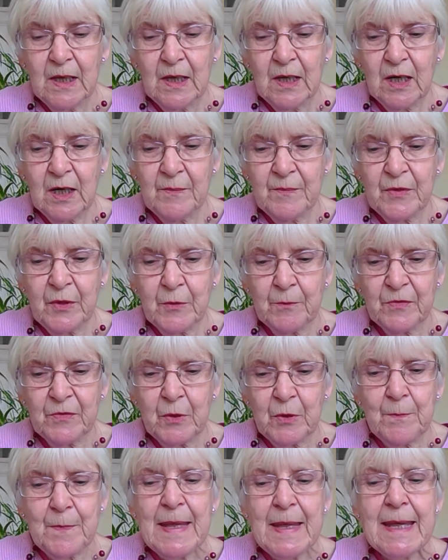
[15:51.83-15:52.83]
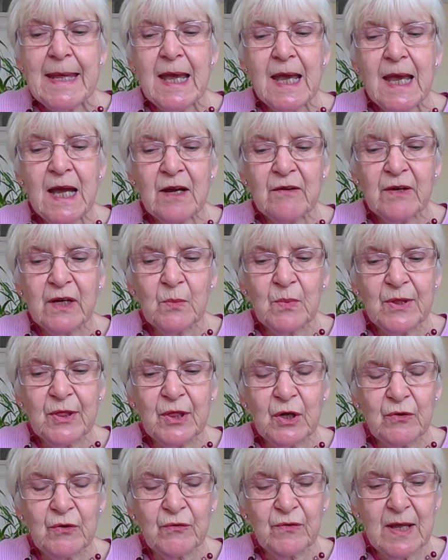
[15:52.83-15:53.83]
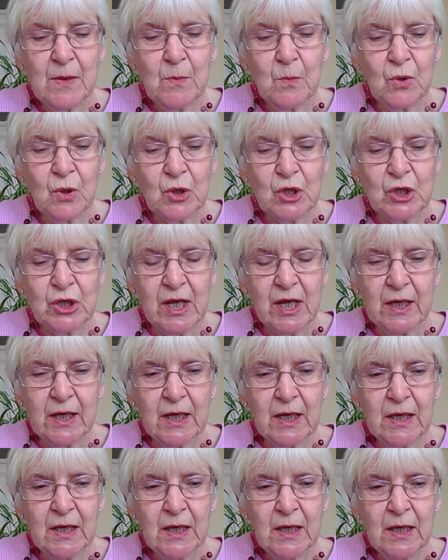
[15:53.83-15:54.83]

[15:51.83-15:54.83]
The big area with the greenwashing,